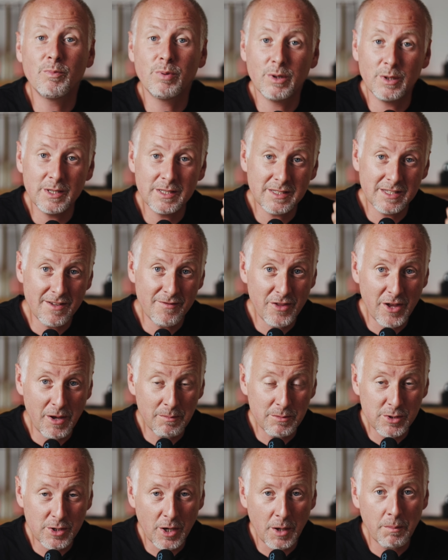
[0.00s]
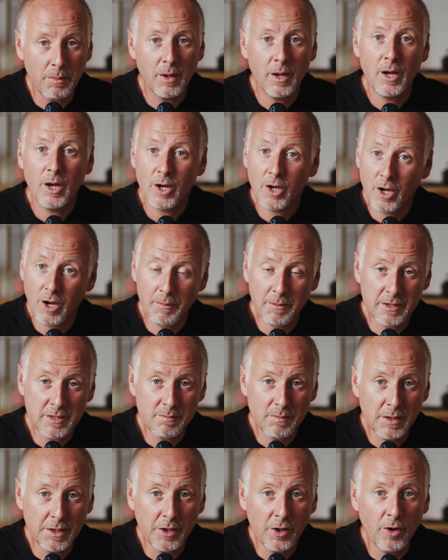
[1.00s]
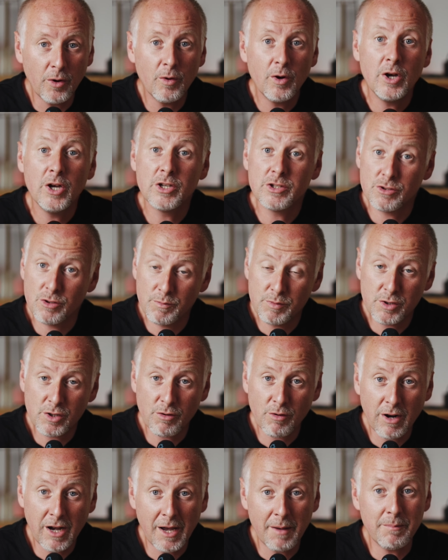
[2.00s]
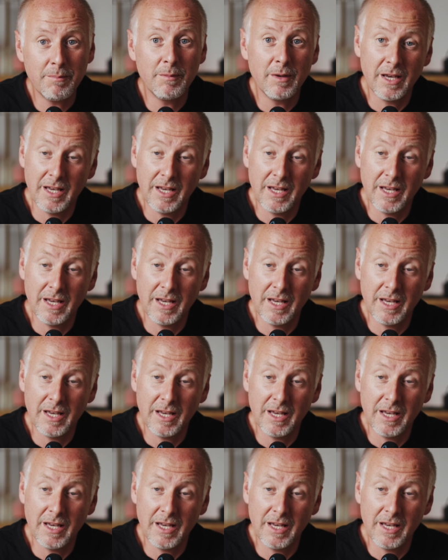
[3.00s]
Please leave thumbs up, comments below, subscribe.